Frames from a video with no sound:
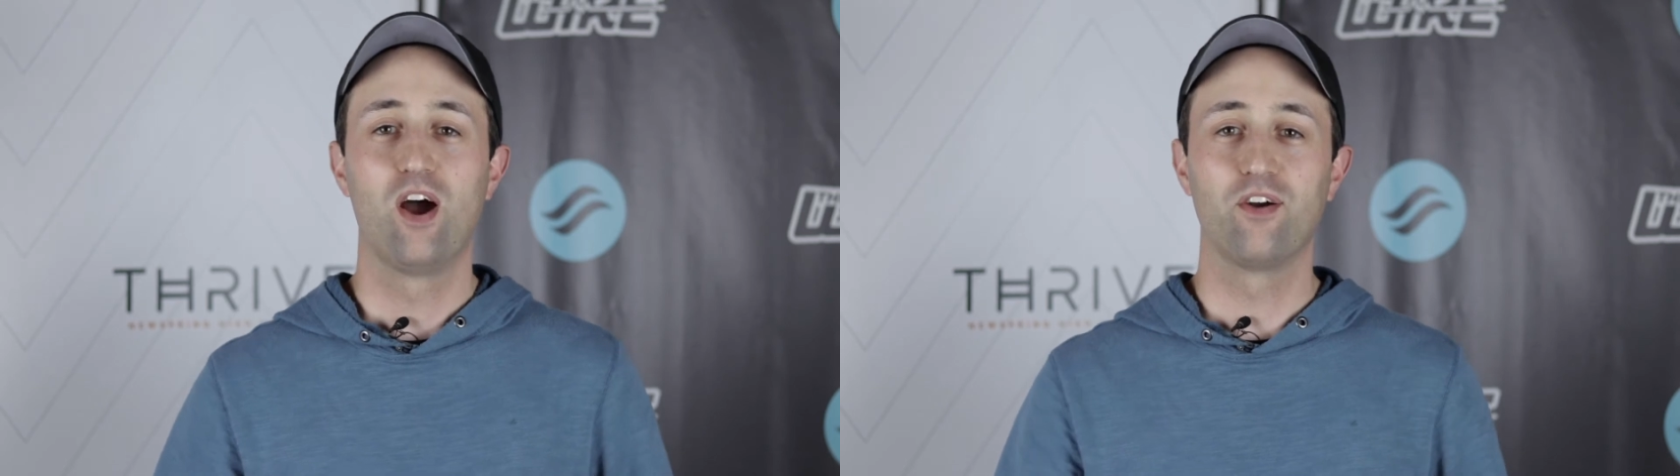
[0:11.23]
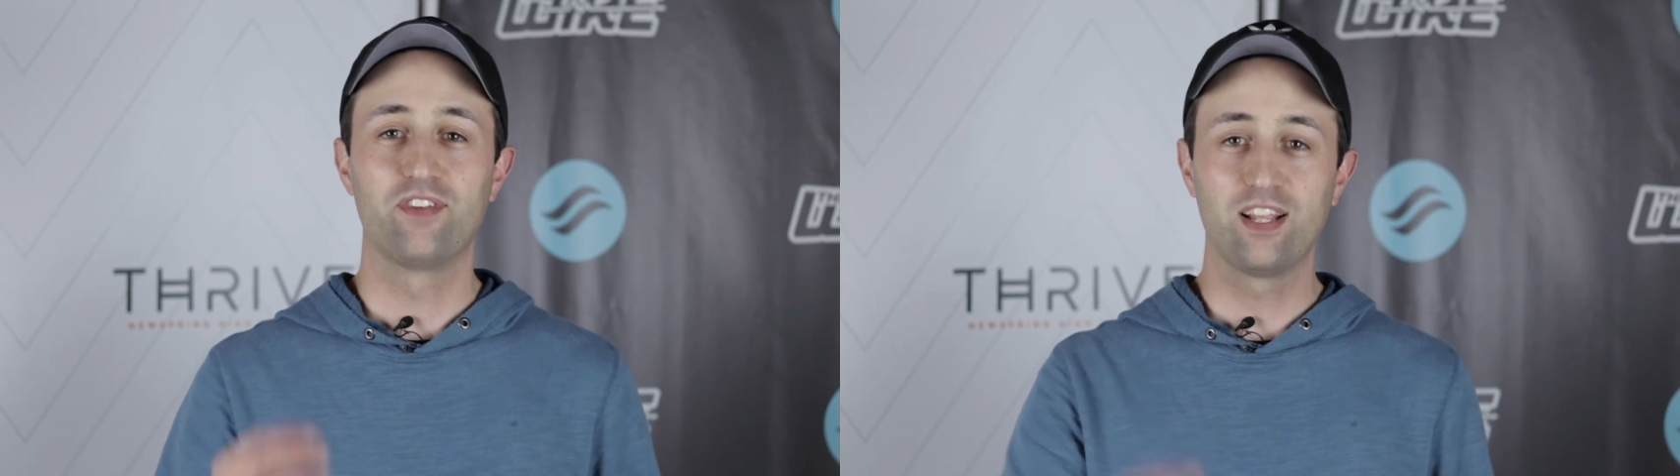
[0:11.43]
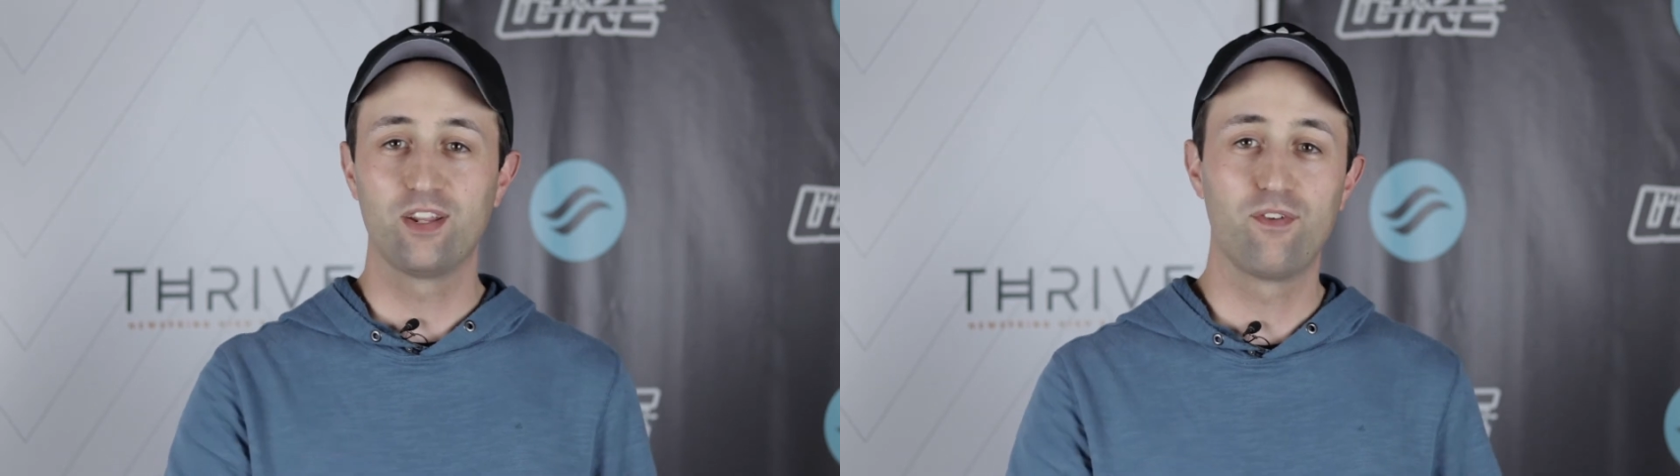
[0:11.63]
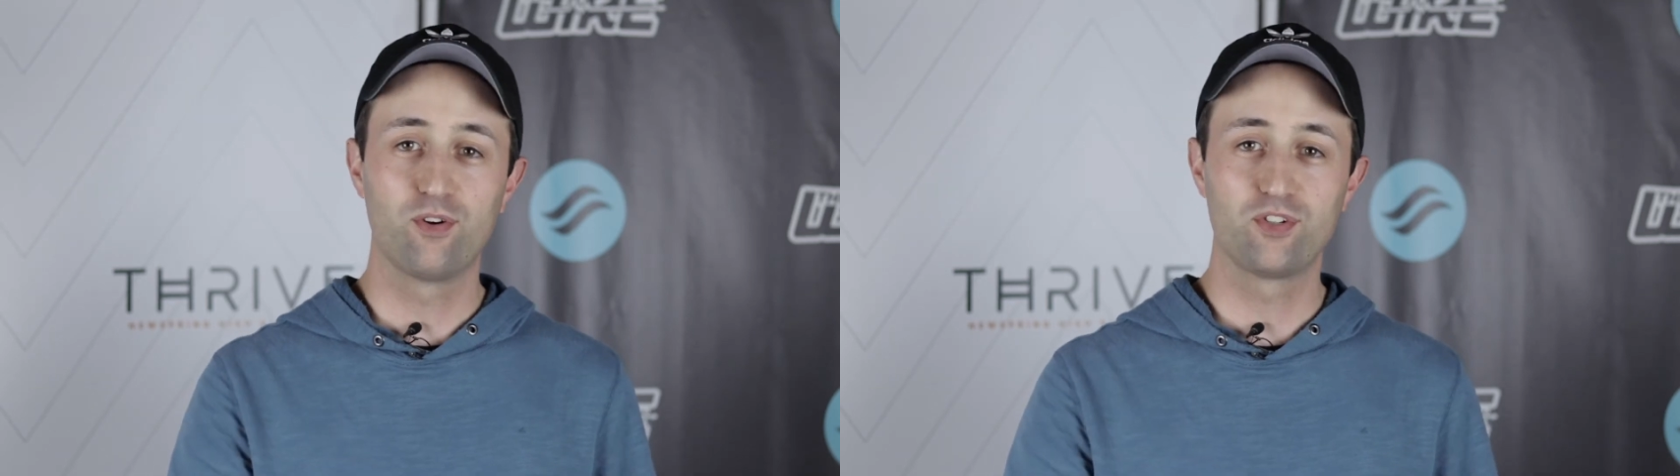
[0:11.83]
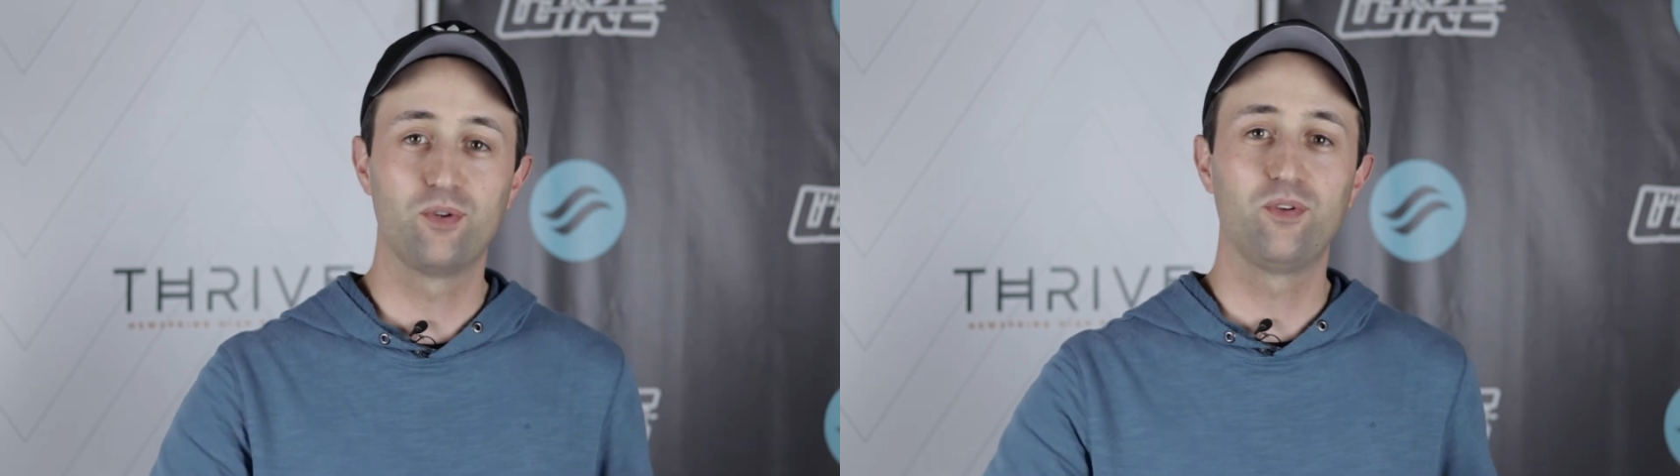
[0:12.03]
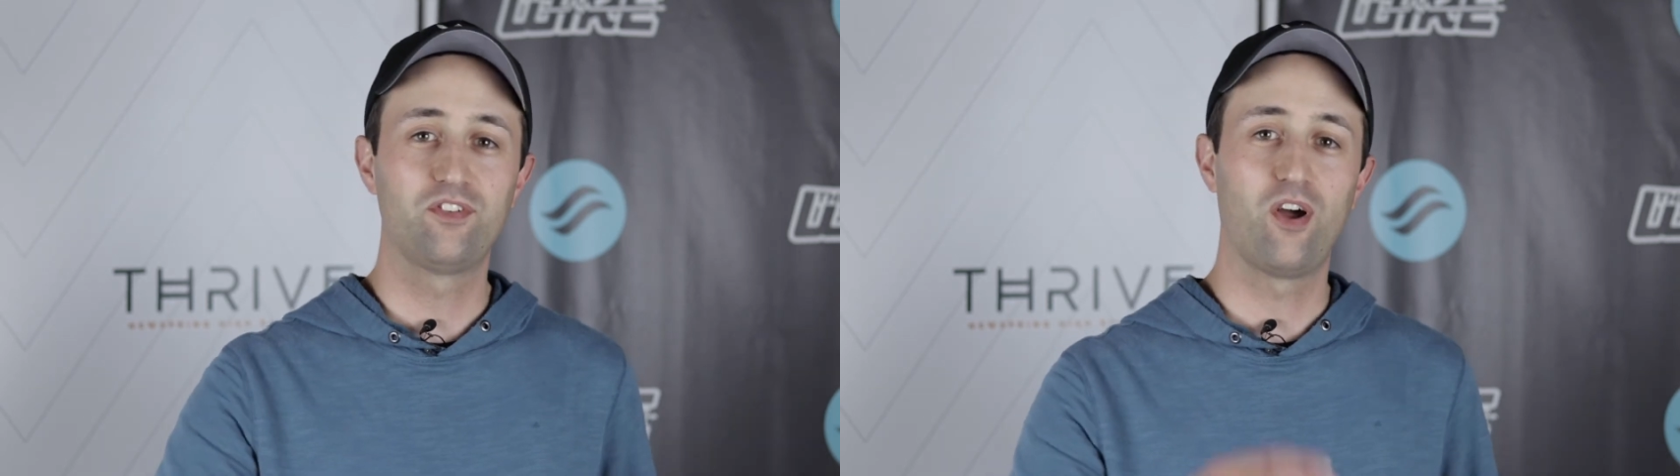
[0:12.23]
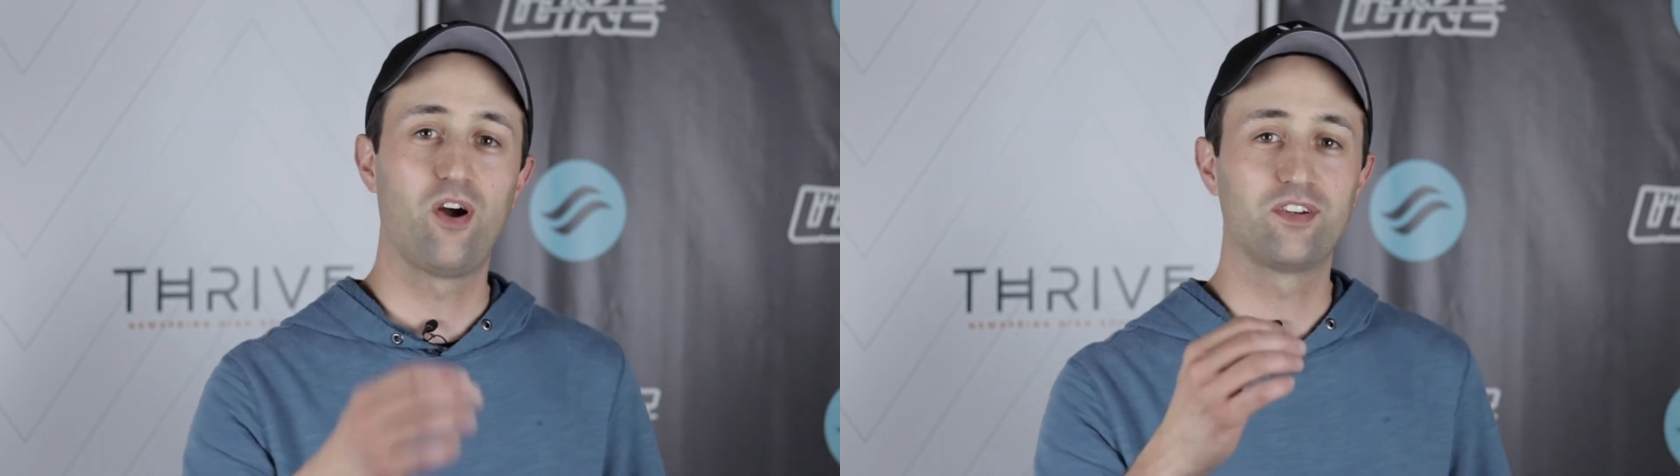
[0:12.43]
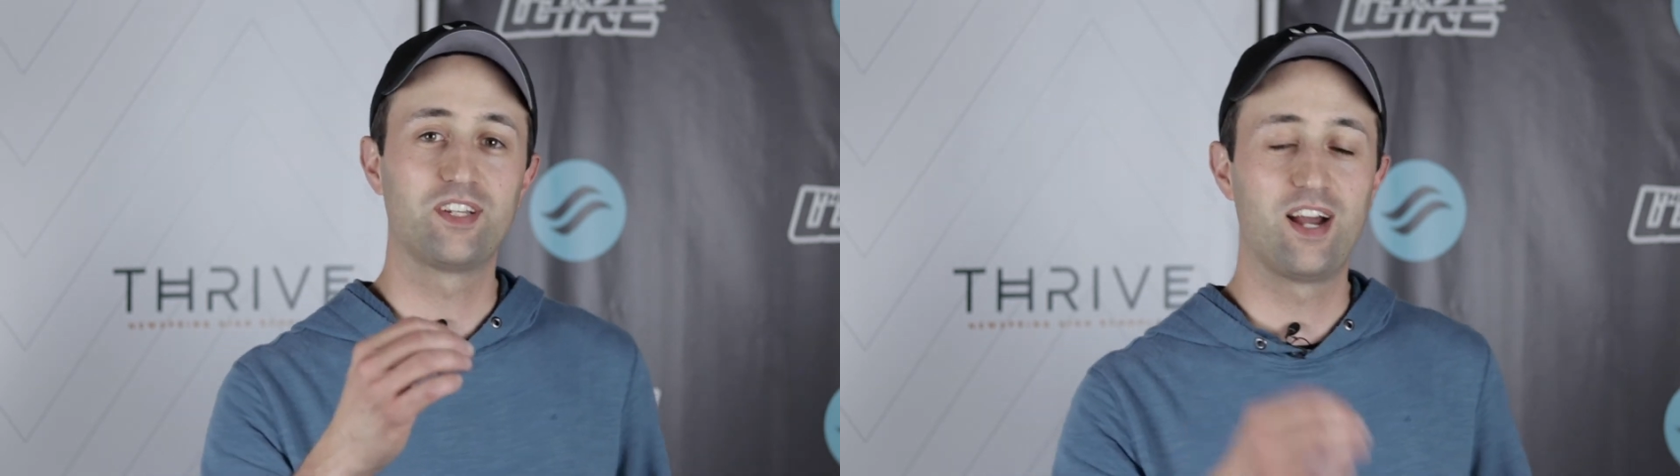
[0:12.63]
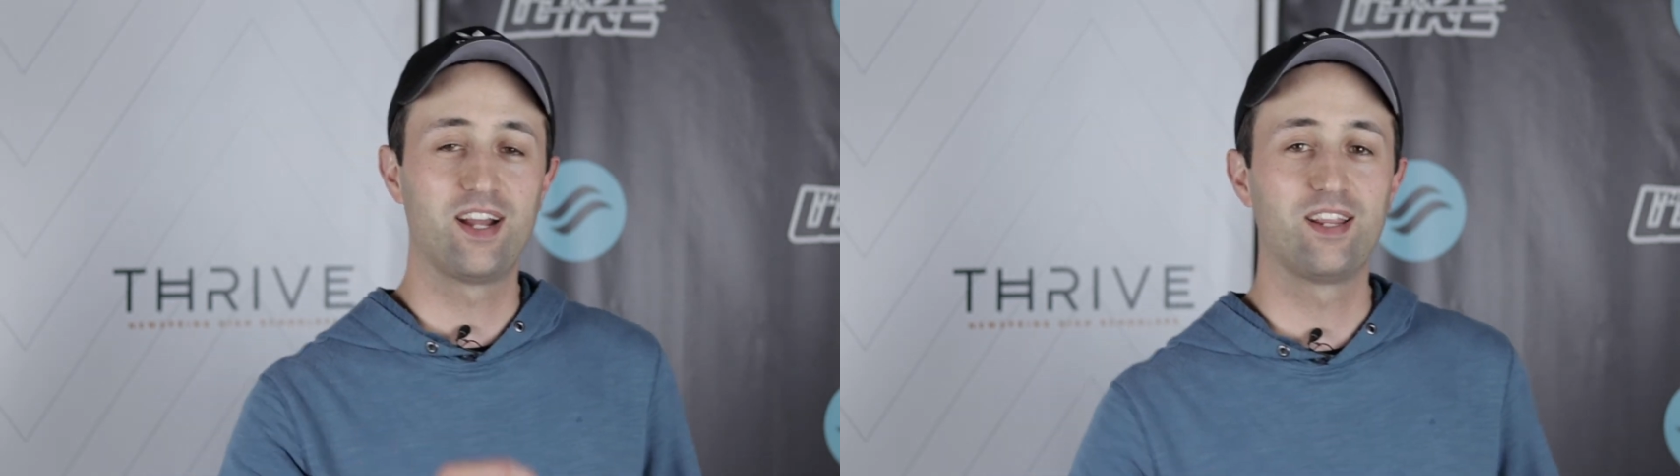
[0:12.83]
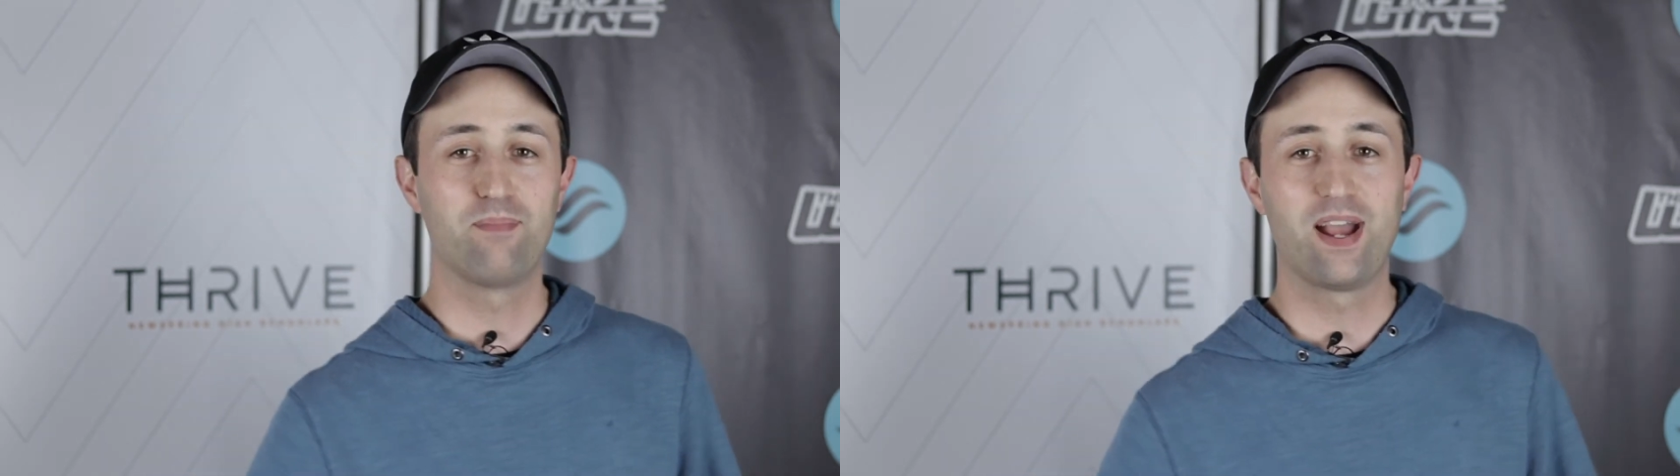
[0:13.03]
Our daily devotionals are
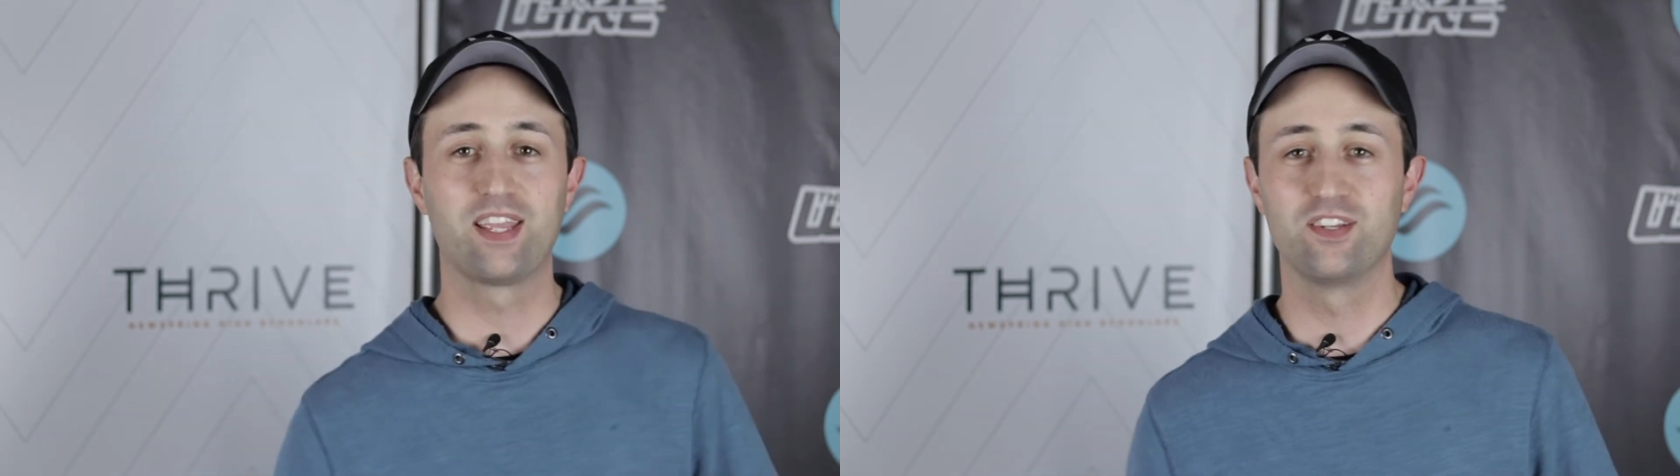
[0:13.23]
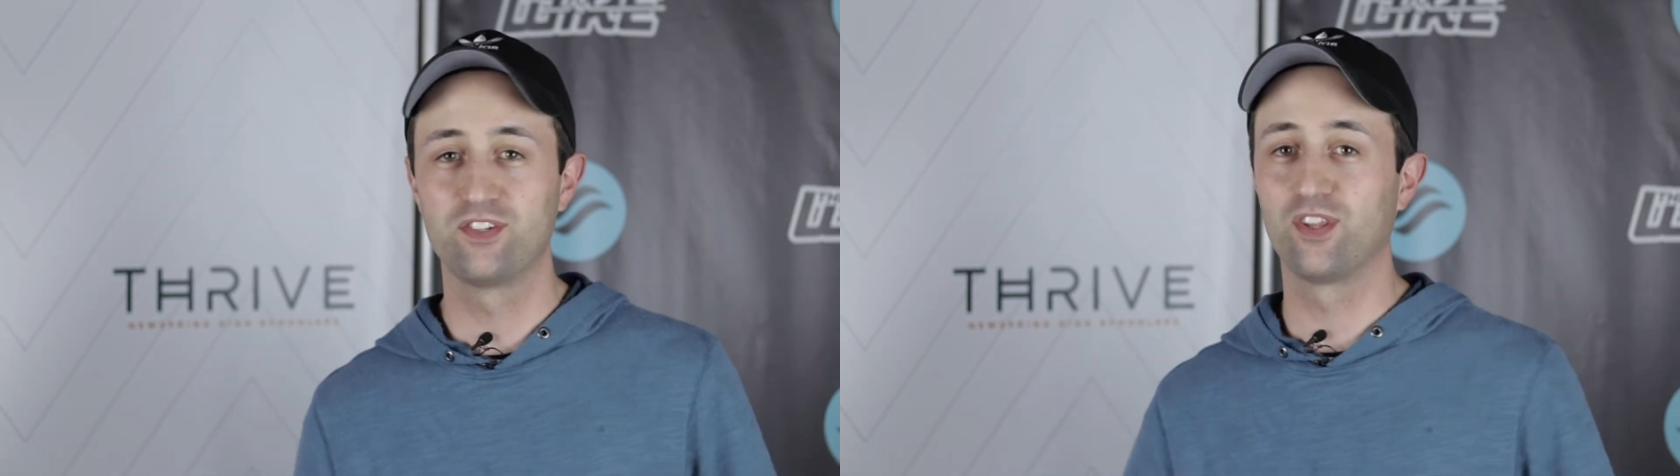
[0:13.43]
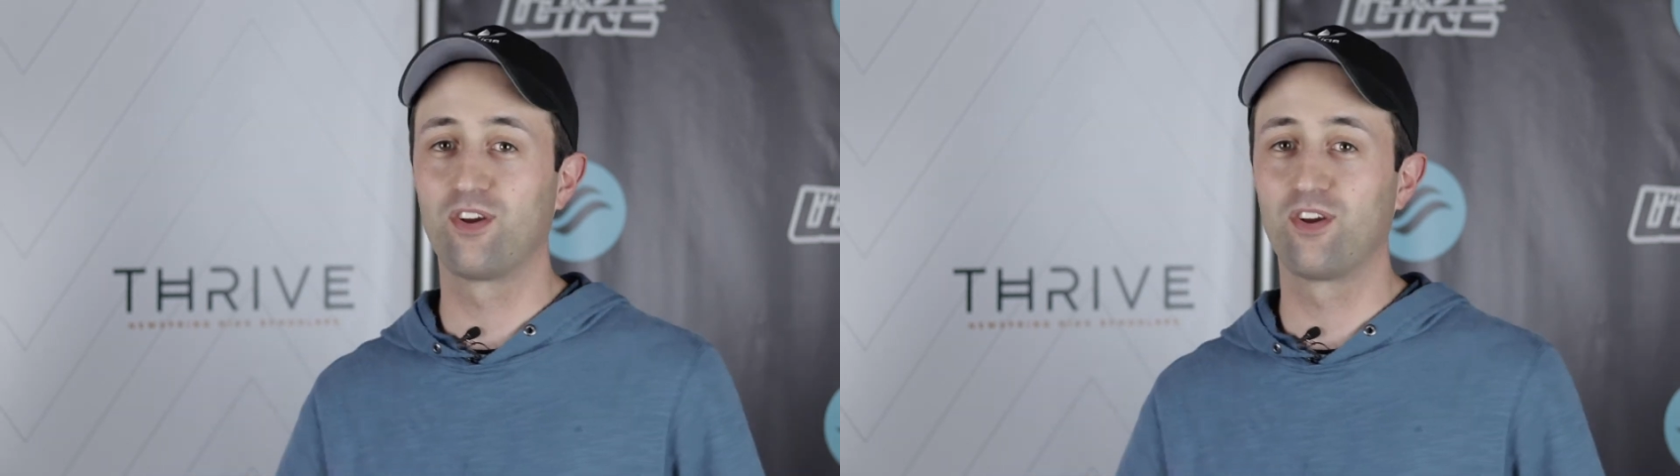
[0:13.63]
tying back into